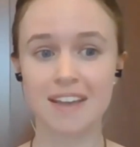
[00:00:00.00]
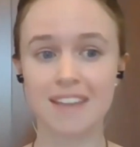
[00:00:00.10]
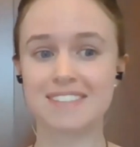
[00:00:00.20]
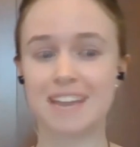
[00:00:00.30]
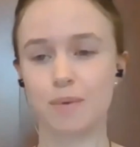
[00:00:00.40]

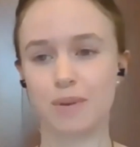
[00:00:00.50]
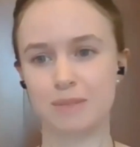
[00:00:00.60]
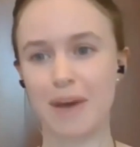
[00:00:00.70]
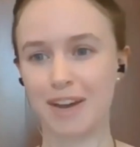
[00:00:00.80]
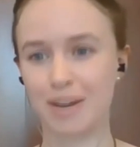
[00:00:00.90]
and the second one is
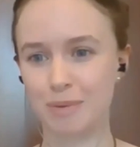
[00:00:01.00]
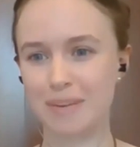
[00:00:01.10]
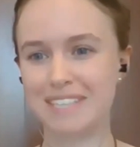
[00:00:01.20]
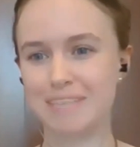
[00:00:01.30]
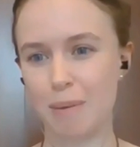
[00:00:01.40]
about
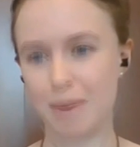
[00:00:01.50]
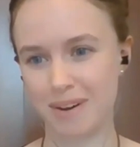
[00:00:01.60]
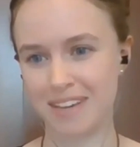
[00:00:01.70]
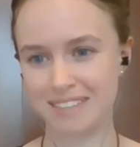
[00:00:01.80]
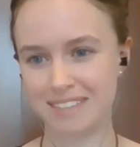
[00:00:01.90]
economics, about
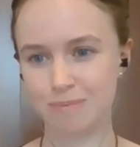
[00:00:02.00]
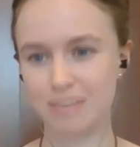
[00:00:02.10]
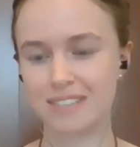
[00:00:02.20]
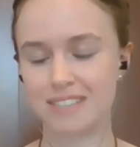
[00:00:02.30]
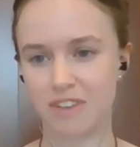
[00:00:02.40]
markets, and
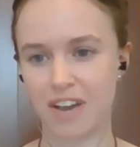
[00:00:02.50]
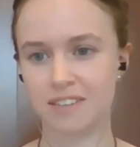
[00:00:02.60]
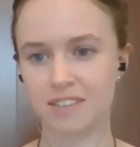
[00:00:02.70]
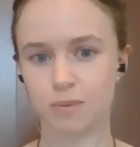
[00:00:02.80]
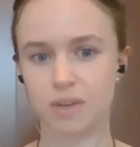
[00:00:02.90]
speaks to some of
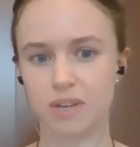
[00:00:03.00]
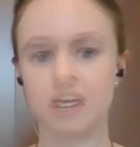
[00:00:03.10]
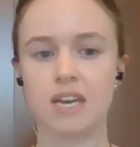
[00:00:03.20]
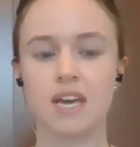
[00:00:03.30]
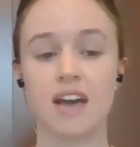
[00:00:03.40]
Anda's work.
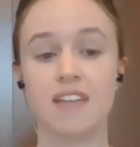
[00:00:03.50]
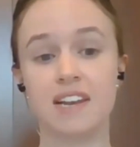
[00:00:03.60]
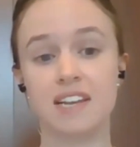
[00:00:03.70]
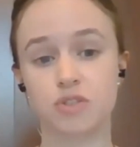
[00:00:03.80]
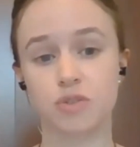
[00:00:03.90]
And
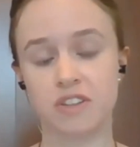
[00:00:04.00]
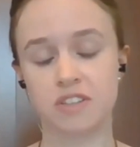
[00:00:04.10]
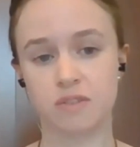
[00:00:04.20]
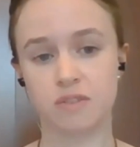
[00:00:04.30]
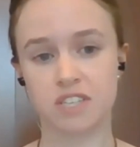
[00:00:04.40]
then later on in
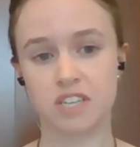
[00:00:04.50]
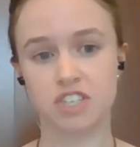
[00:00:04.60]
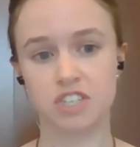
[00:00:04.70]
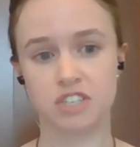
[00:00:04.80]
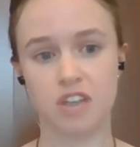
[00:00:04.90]
this
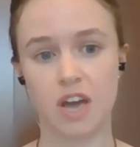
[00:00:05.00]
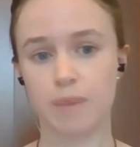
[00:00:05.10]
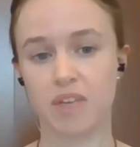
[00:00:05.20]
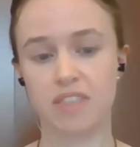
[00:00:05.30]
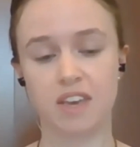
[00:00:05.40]
conversation,
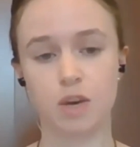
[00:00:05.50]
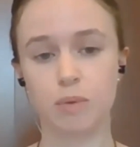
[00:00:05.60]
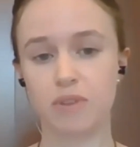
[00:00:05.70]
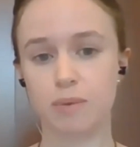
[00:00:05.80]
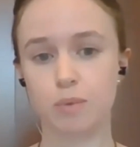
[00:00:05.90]
I think it will be
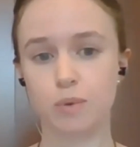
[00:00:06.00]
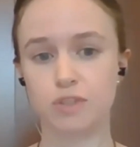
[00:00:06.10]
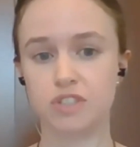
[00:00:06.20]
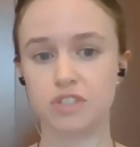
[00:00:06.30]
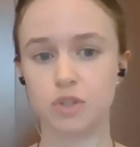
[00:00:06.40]
really
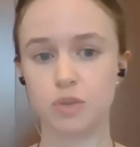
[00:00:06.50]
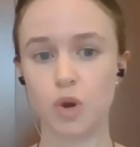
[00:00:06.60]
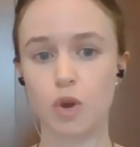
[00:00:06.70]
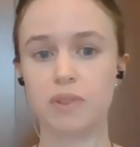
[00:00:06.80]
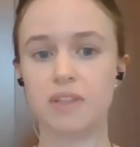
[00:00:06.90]
important to
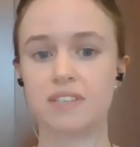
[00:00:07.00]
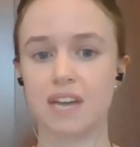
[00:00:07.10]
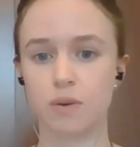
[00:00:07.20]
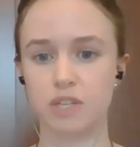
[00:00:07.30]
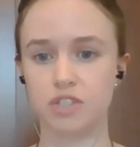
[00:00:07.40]
open this
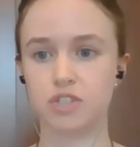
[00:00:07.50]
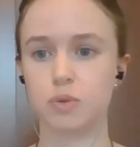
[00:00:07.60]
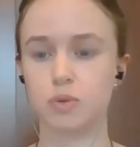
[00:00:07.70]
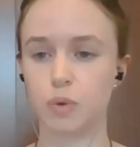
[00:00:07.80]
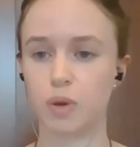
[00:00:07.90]
out
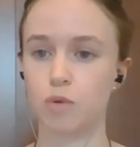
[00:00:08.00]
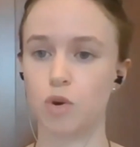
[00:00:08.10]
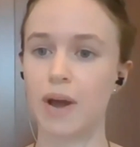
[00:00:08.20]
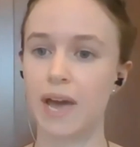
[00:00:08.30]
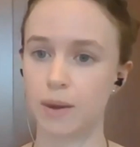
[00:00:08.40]
into talking more
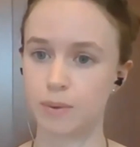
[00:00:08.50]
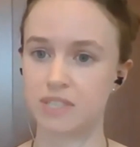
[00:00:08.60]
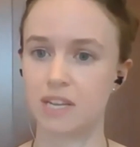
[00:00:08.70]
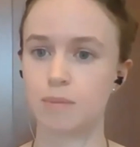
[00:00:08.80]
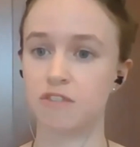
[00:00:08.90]
about
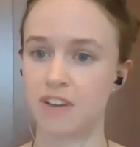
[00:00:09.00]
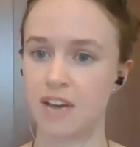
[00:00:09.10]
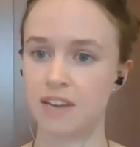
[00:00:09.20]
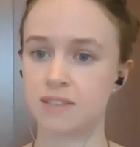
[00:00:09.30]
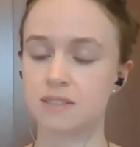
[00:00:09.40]
equity and about
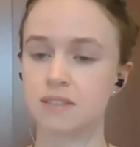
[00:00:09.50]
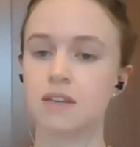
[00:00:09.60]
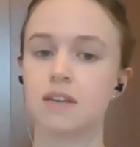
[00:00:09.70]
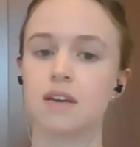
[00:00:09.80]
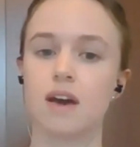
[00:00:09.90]
fairness
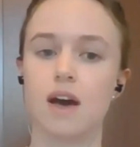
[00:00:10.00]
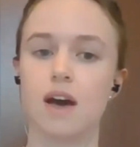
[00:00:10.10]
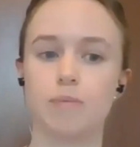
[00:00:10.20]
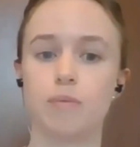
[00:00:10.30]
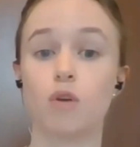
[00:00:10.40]

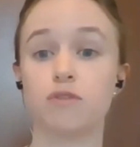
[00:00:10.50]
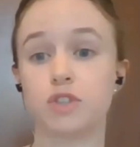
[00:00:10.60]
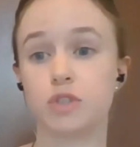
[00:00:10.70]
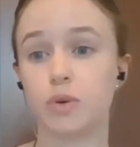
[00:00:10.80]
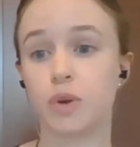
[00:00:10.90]
of the
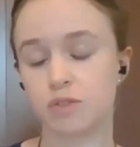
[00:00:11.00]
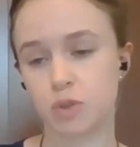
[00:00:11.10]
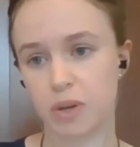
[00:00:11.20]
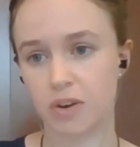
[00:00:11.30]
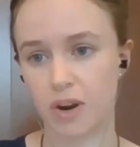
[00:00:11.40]
two kind of
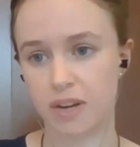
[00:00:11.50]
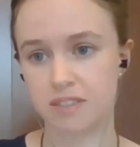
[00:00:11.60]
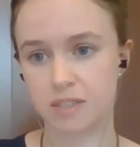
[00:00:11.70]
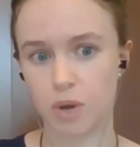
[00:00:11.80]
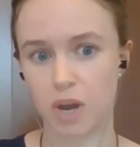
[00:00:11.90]
joint crises we're